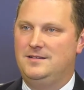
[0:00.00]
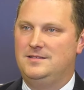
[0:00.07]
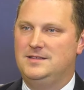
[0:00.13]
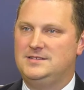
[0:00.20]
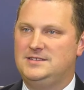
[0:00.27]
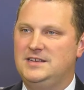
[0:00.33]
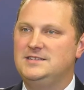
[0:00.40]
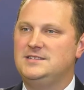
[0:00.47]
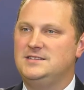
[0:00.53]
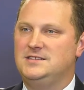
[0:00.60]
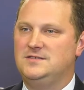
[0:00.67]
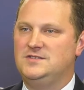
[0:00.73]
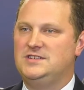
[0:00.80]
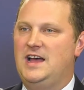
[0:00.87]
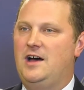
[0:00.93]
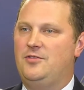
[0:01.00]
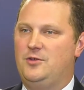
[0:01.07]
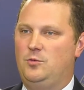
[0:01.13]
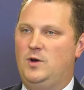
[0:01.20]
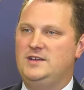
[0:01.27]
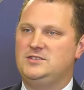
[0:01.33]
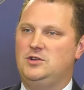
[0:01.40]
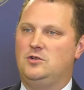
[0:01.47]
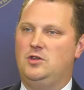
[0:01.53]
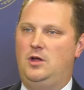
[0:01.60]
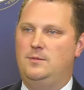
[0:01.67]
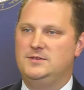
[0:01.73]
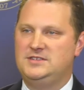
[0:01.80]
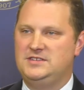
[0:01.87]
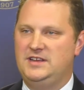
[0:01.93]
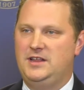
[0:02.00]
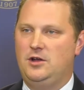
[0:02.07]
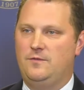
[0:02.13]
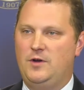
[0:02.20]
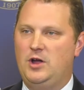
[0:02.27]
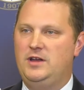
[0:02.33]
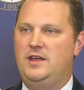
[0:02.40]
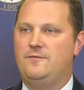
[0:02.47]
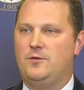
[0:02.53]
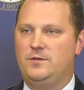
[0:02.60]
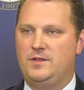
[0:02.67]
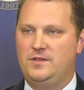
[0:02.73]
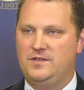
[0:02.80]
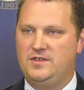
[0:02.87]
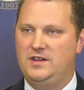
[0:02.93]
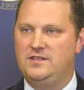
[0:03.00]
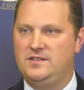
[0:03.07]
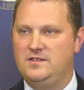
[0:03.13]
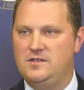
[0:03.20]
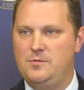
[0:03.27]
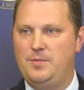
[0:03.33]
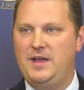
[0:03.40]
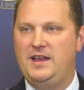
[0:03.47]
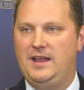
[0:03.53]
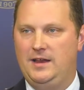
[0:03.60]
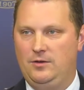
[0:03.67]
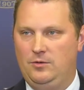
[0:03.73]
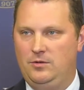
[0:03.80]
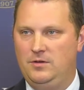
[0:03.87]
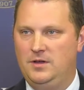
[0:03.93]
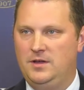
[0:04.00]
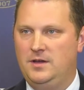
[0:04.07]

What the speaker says: The citizens of South and West Oklahoma City are very different than the citizens of the Panhandle.